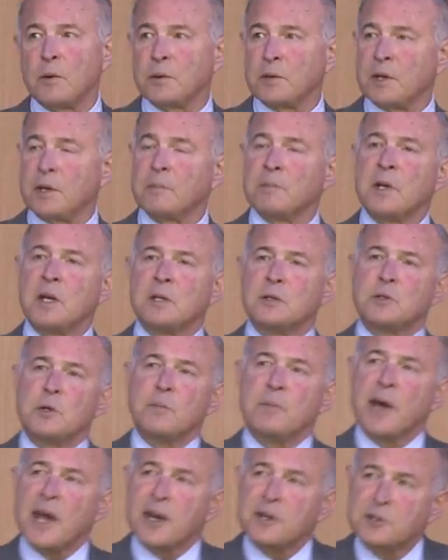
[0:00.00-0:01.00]
Okay. So
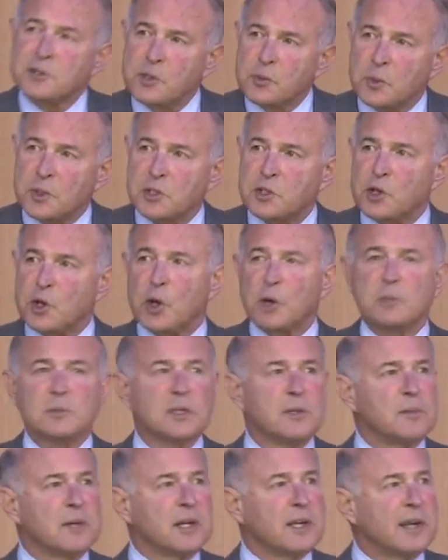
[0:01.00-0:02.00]
Madison was term
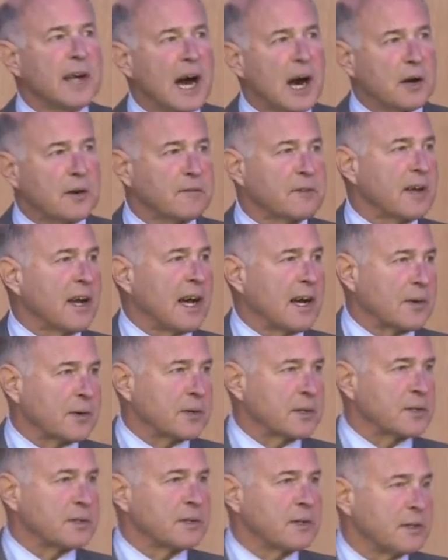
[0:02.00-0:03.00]
limited out of
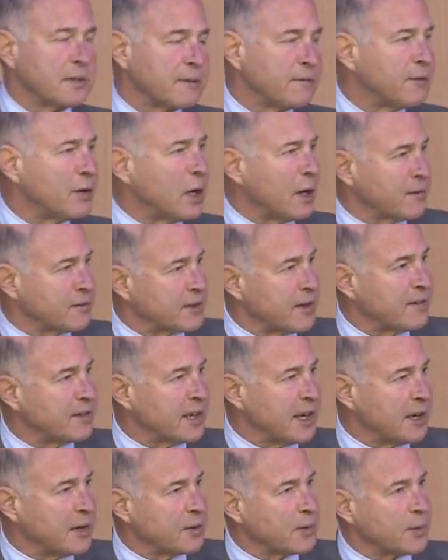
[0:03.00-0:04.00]
Congress in the fall of
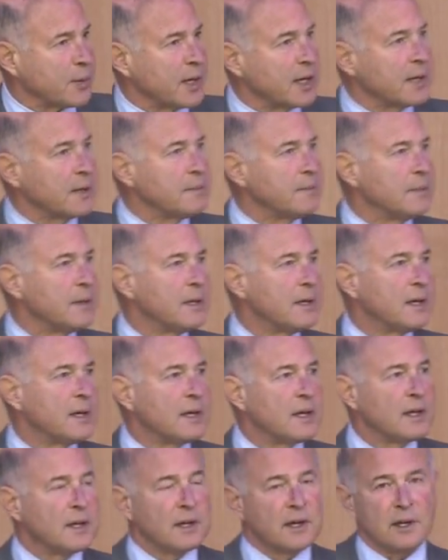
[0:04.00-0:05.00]
seventeen eighty-three.
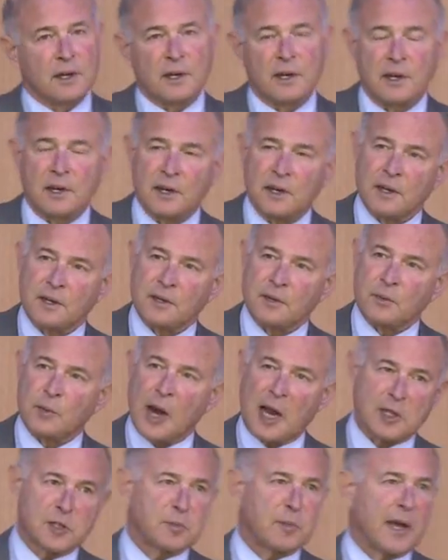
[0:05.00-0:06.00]
Uh, he
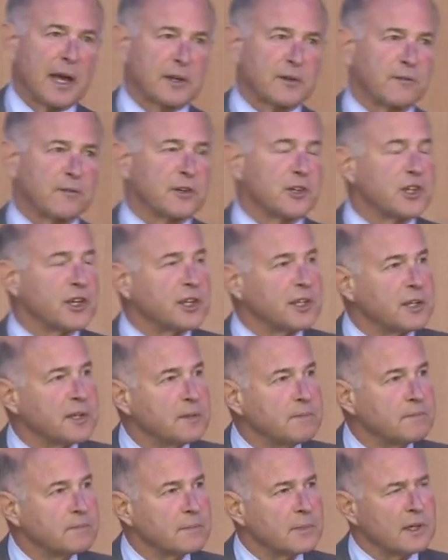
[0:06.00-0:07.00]
rides back to Virginia.
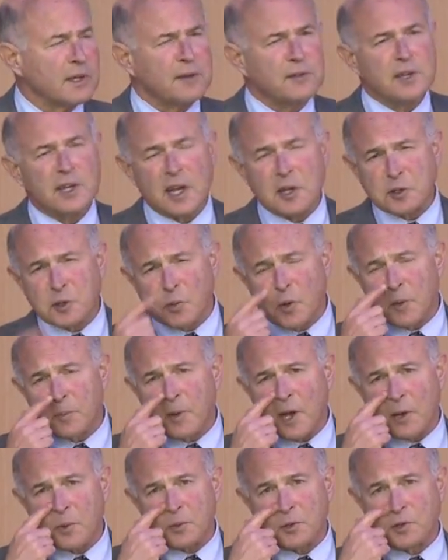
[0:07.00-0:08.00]
I think I actually rode
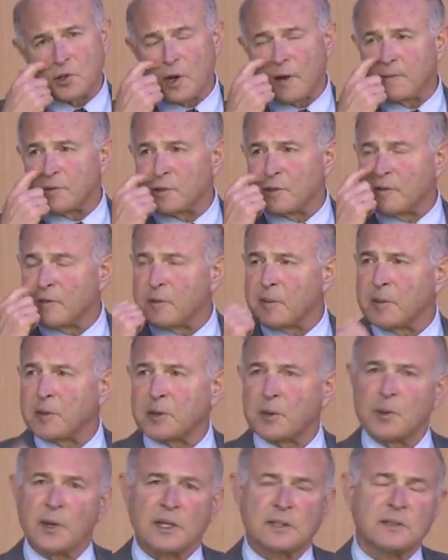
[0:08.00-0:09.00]
back with Jefferson,
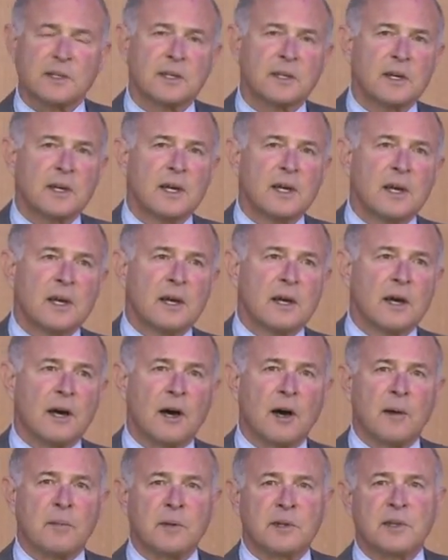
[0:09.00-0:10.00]
remember correctly.
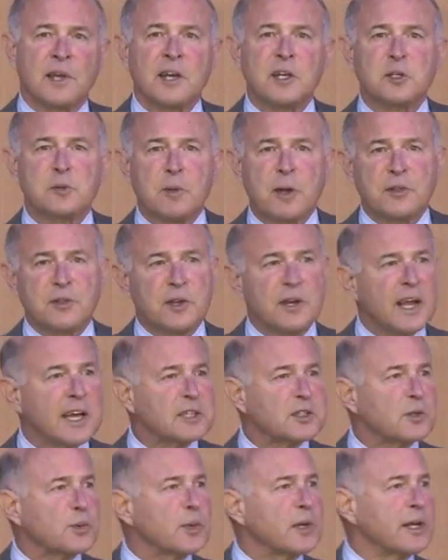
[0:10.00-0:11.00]
Um, and then he spent the
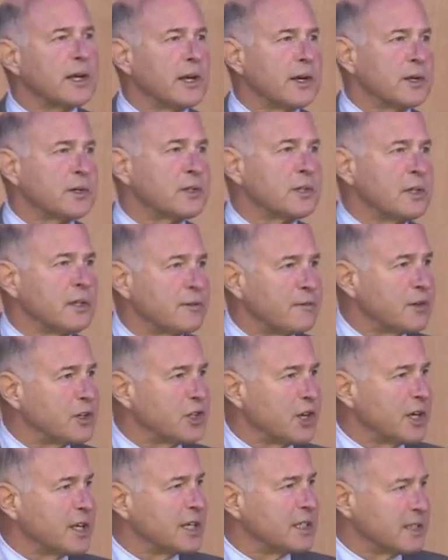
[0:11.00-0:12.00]
next three years in the
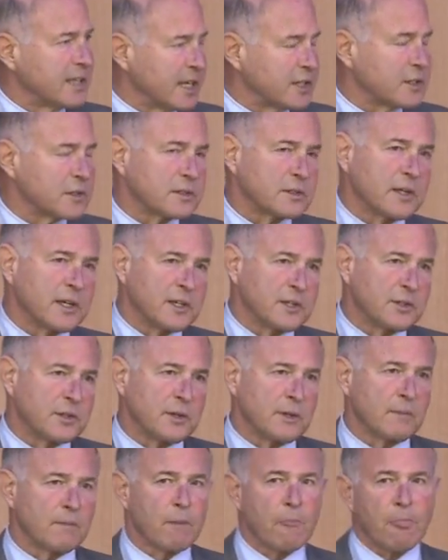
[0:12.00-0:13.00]
Virginia
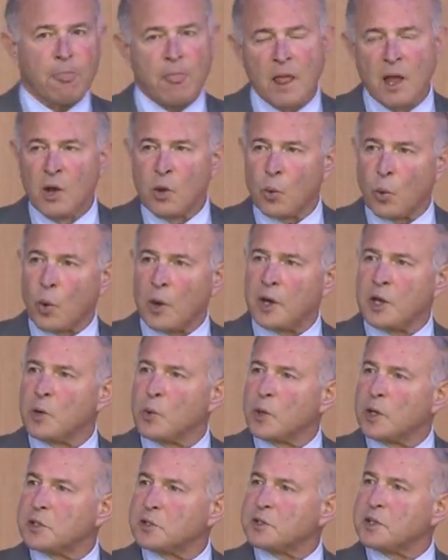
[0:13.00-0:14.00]
legislature, where he
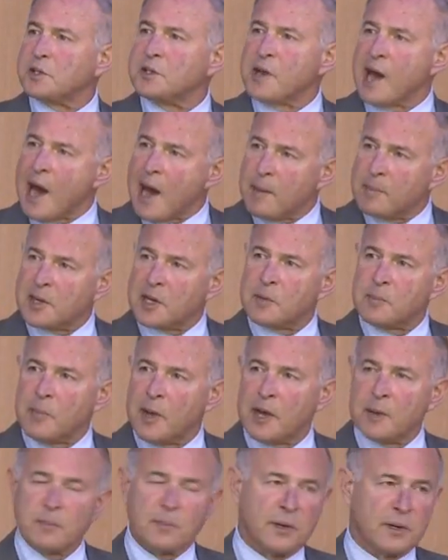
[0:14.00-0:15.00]
was the dominant
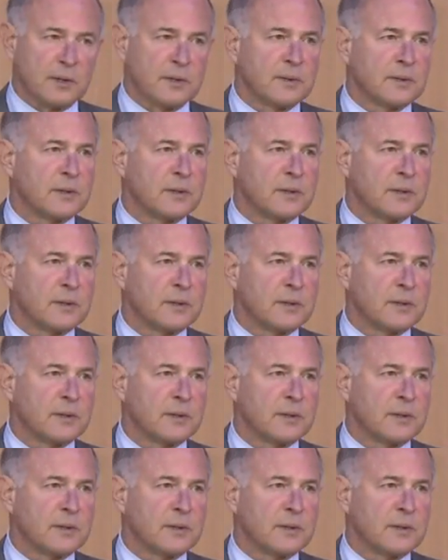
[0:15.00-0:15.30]
member.